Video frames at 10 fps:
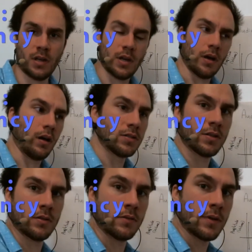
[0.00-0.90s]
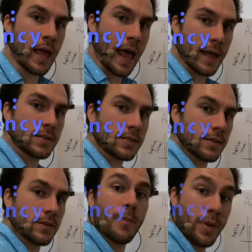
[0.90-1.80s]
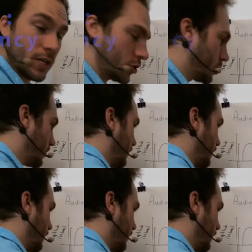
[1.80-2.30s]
also known as the pitch.